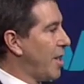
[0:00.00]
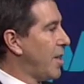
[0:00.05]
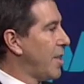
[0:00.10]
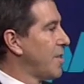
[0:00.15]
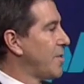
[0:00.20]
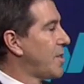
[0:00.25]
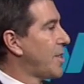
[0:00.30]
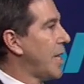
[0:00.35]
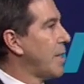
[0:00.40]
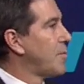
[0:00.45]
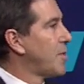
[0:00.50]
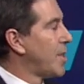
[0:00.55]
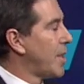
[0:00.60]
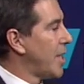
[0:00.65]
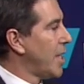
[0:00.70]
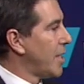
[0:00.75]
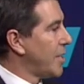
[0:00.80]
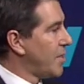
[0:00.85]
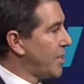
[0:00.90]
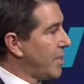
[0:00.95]
all those types of
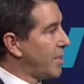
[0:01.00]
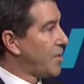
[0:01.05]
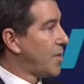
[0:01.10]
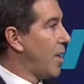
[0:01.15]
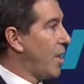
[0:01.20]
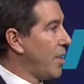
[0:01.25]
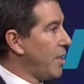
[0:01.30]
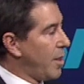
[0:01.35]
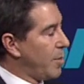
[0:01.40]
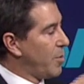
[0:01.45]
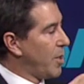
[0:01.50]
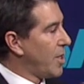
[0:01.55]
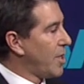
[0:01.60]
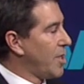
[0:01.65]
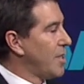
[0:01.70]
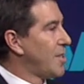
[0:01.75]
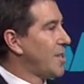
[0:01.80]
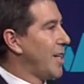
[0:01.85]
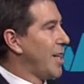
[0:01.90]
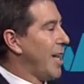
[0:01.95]
things, and it's all in the book
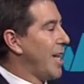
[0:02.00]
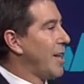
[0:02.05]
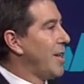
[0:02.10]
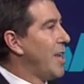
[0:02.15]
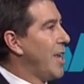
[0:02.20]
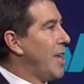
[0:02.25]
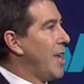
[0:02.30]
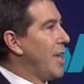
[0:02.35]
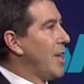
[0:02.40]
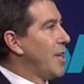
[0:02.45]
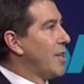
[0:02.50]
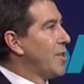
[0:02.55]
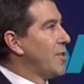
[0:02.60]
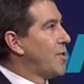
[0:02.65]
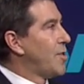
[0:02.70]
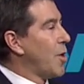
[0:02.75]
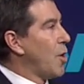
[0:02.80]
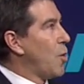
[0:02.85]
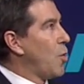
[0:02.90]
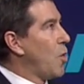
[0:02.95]
listed out.
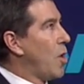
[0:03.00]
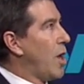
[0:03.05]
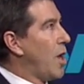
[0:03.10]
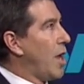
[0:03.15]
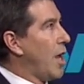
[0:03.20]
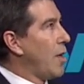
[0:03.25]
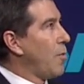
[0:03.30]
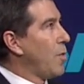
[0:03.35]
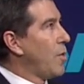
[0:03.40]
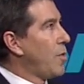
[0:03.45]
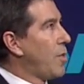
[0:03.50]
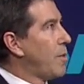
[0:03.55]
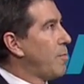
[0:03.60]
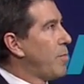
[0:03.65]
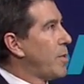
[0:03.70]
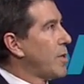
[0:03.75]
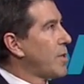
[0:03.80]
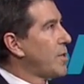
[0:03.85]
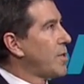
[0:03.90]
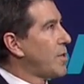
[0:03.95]
So I wrote the
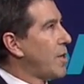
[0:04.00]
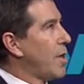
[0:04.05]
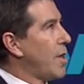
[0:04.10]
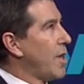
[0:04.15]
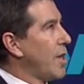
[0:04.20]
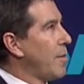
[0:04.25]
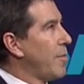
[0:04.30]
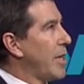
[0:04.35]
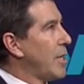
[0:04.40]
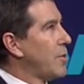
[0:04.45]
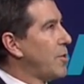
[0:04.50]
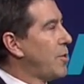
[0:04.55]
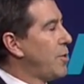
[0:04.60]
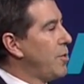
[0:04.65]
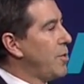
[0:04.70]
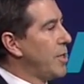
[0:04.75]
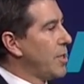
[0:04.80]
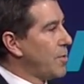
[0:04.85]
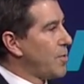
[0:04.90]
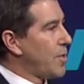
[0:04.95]
book starting about
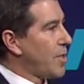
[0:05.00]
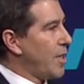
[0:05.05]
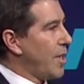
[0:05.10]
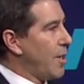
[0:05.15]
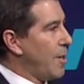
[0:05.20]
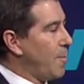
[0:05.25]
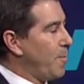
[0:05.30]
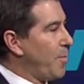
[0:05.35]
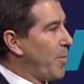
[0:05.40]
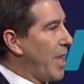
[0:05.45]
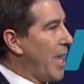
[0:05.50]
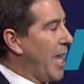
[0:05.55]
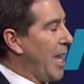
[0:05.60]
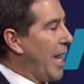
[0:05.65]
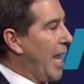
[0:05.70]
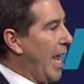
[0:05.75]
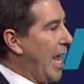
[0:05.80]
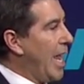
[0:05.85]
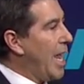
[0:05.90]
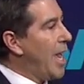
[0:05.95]
2 years ago. And
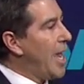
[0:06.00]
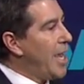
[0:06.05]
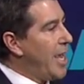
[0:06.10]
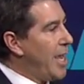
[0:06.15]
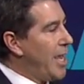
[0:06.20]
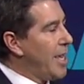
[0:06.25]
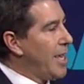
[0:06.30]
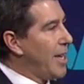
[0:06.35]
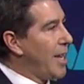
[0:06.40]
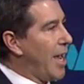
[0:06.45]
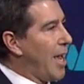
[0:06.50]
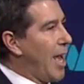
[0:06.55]
AI hit,